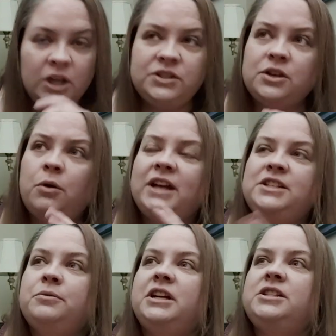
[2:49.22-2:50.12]
So I
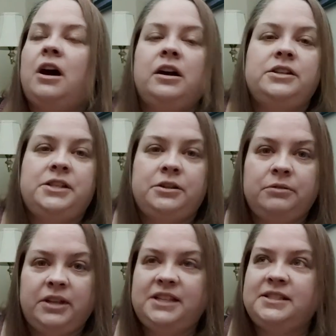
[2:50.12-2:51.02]
do want to talk
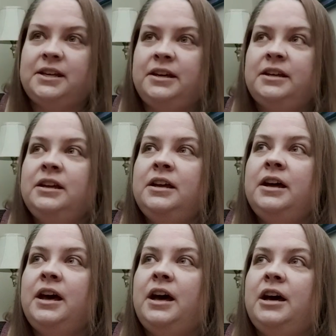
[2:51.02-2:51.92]
to Lisa
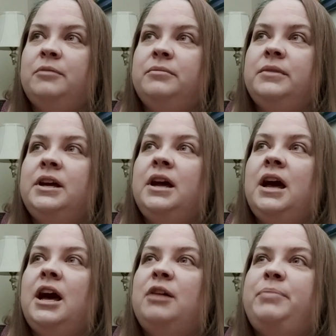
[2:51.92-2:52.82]

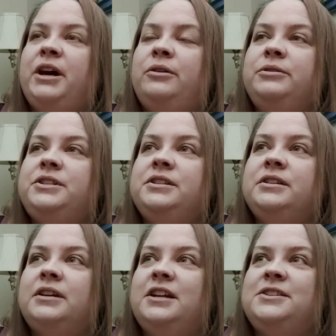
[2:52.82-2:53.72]
about,
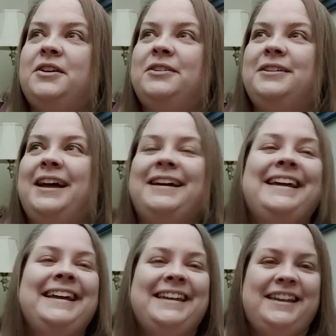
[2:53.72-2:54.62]
I just called her,
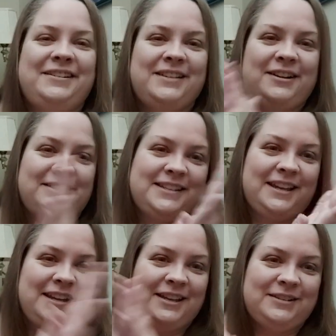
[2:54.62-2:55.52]
here, Erik's
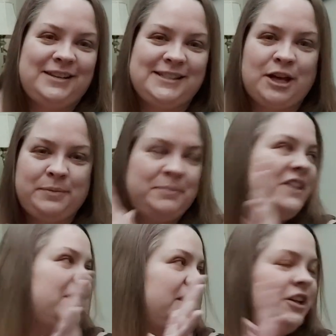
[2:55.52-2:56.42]
kicking in. He's helping me.
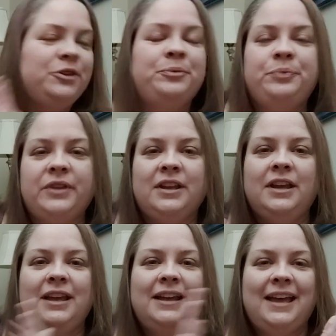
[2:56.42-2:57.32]
Thank you.
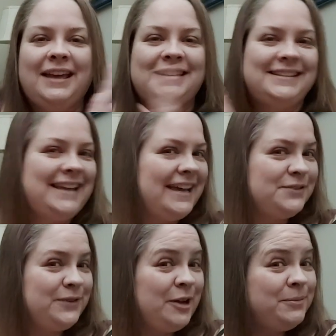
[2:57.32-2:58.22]

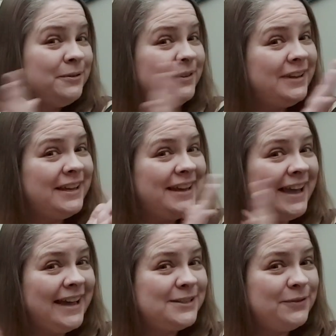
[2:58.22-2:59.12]
Ask for help.
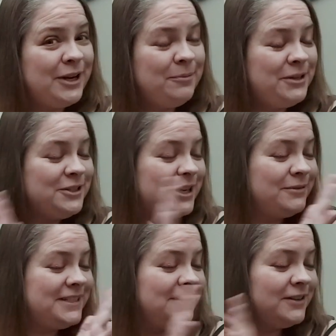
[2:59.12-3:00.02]
Ask for help and you shall
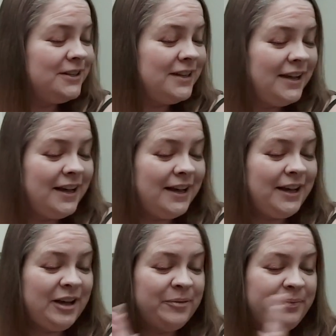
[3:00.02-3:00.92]
receive it.
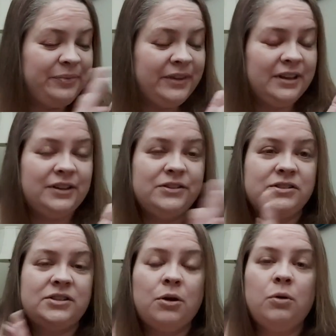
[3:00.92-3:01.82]

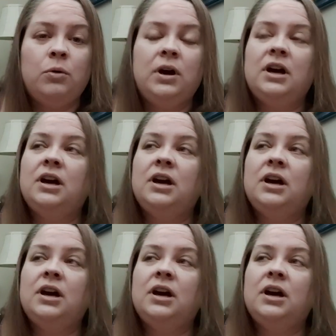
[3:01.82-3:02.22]
So